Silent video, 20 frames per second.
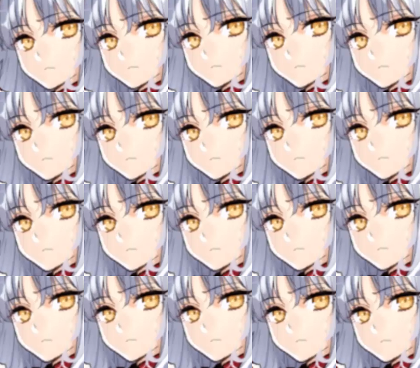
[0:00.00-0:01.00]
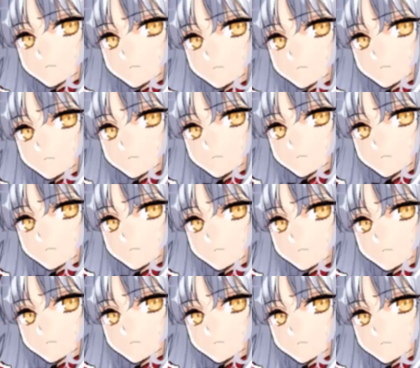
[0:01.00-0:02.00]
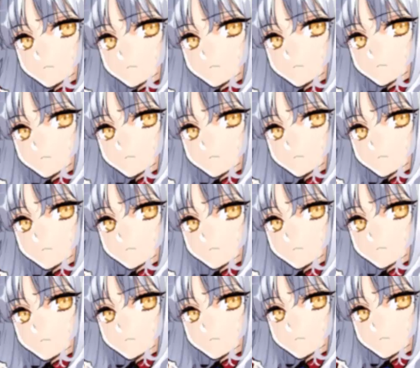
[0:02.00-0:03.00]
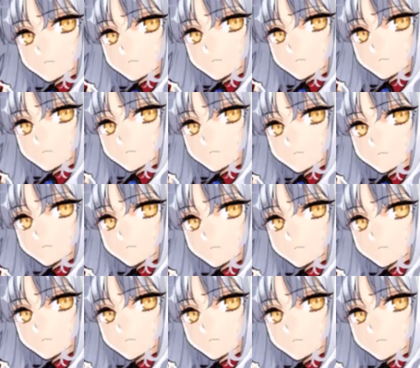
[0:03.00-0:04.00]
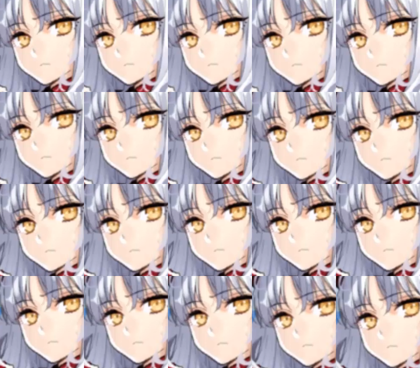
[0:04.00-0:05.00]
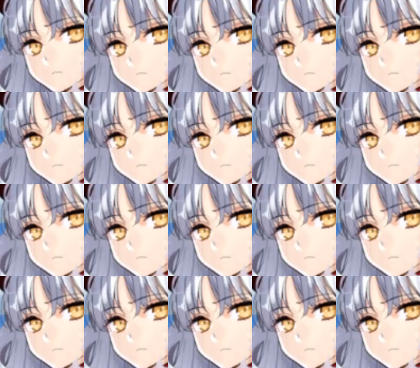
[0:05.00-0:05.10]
loved ones up together with their consent. The very fact that you talk about providing